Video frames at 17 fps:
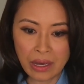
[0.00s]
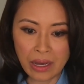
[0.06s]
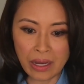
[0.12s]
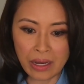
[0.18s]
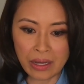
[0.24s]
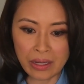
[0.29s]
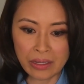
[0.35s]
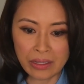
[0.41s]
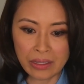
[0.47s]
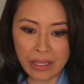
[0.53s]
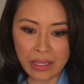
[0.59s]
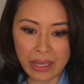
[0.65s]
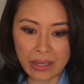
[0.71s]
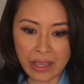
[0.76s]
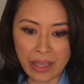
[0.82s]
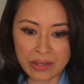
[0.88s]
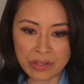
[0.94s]

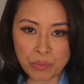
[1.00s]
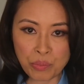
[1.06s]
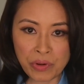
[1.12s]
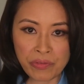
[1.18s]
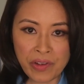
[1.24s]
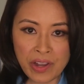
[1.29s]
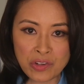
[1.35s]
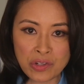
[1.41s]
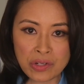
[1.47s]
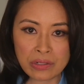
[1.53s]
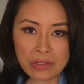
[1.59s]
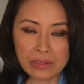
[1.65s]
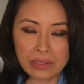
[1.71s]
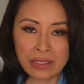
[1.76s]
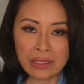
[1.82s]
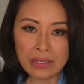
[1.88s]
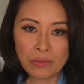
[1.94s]
as a
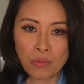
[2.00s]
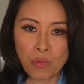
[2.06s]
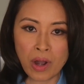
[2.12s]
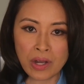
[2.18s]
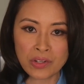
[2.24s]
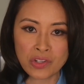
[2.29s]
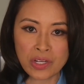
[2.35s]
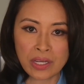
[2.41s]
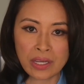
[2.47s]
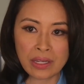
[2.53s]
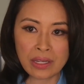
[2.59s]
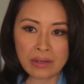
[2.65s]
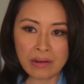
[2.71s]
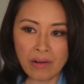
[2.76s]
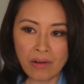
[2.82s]
professional, and then watching it